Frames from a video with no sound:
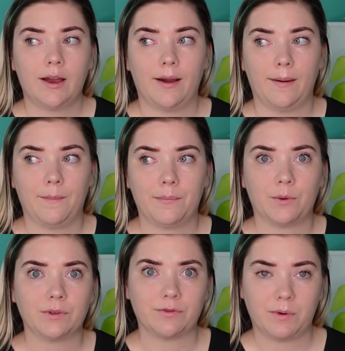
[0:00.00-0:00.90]
um, the
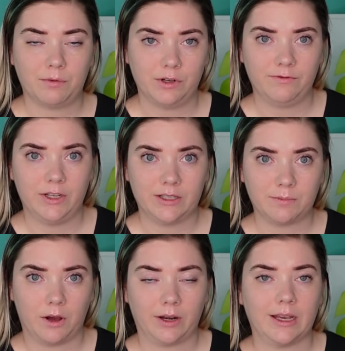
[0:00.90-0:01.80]
ones from my previous
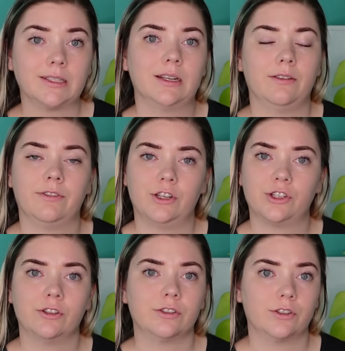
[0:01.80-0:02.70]
podcast, and I
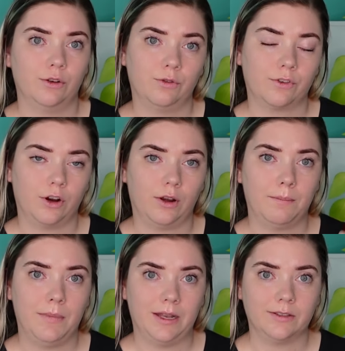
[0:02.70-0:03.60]
finished the Snow Fern
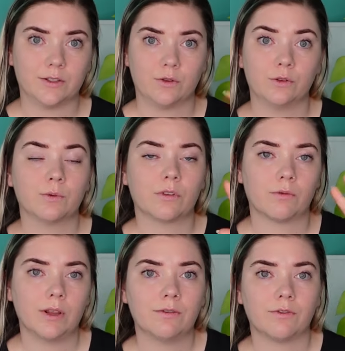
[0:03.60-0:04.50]
Mitten. So those were
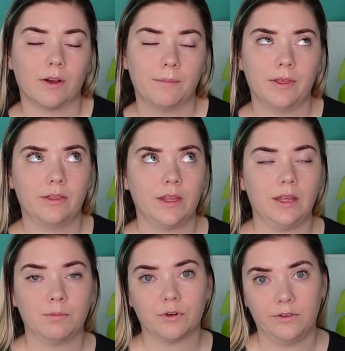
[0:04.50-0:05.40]
three from
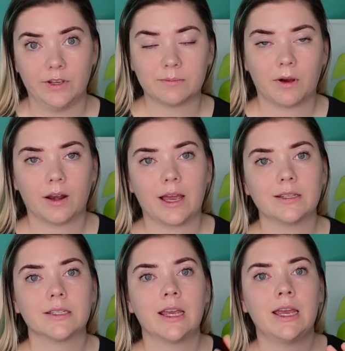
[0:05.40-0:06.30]
the previous
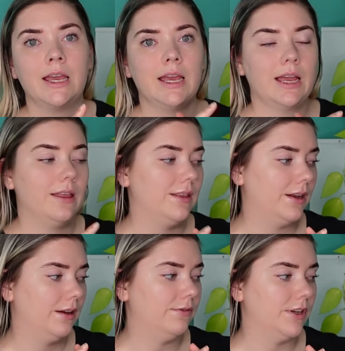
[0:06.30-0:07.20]
podcast. And
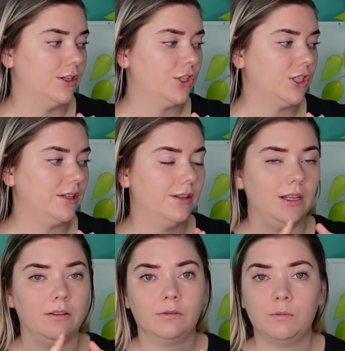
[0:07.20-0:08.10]
then I finished
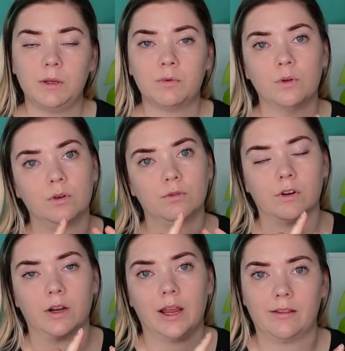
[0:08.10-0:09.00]
the Lumme
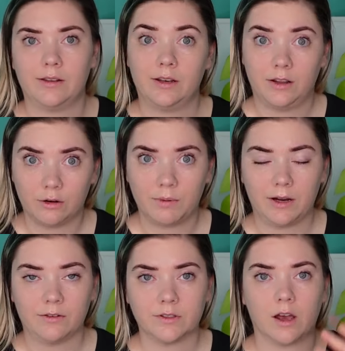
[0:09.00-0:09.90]
pullover and then another
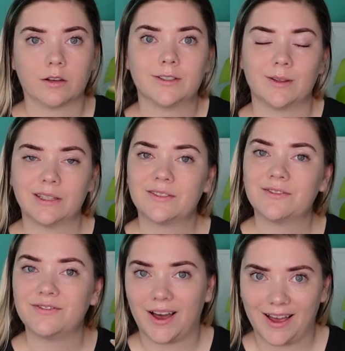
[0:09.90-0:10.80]
pair of socks. So that's
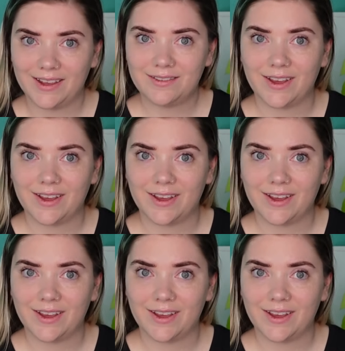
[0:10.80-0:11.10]
five